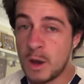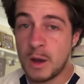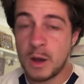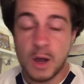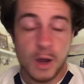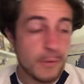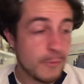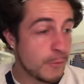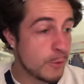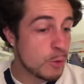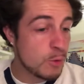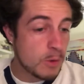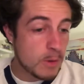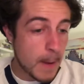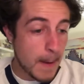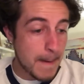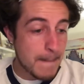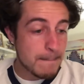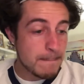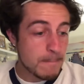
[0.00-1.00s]
I thought
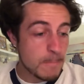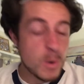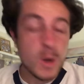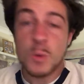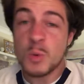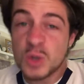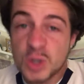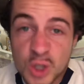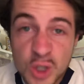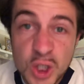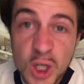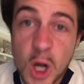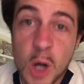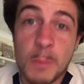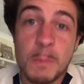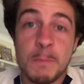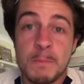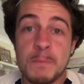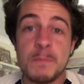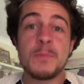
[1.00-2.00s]
we was on top.
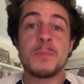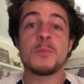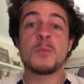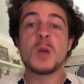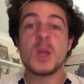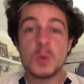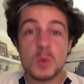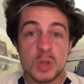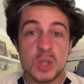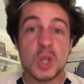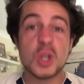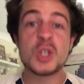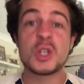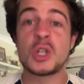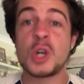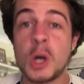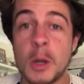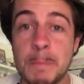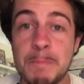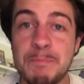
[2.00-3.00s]
We was on
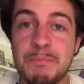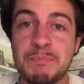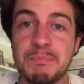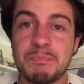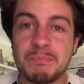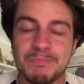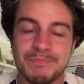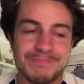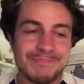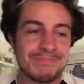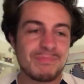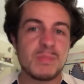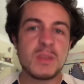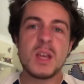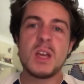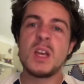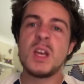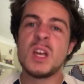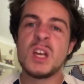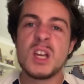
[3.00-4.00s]
top.
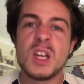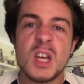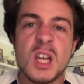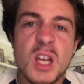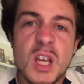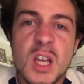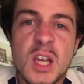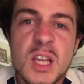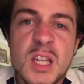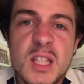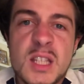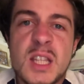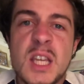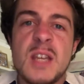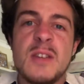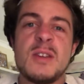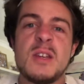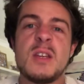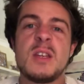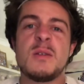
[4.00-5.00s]

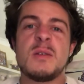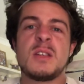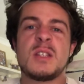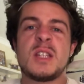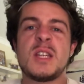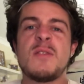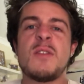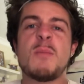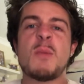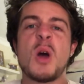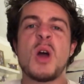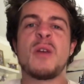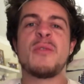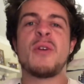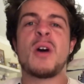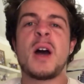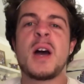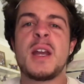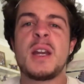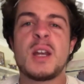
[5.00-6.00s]
Stevie
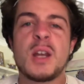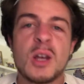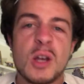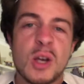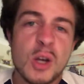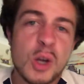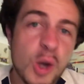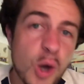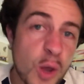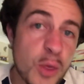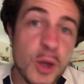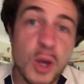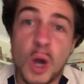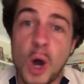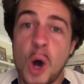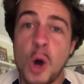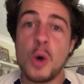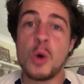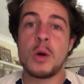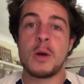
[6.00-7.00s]
Bergwijn got the
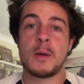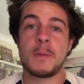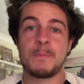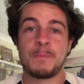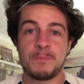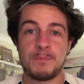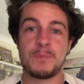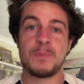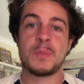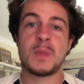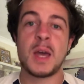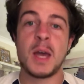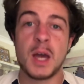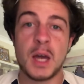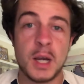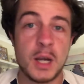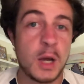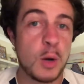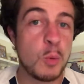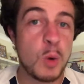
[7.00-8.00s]
goal,
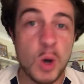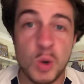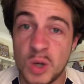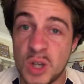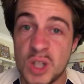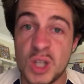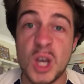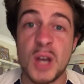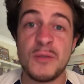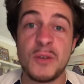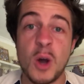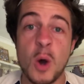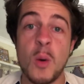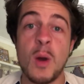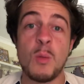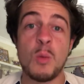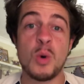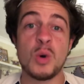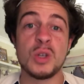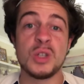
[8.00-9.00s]
and a well-deserved goal it
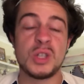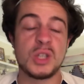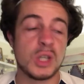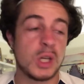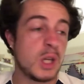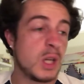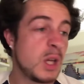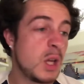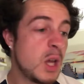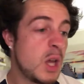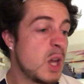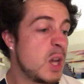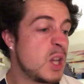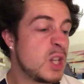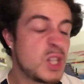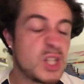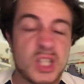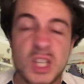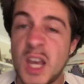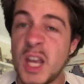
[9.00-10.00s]
was.
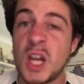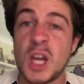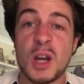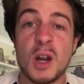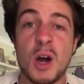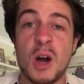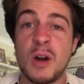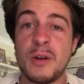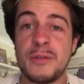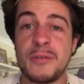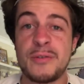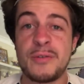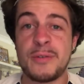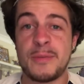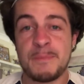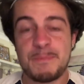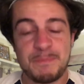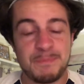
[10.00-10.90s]
Second half,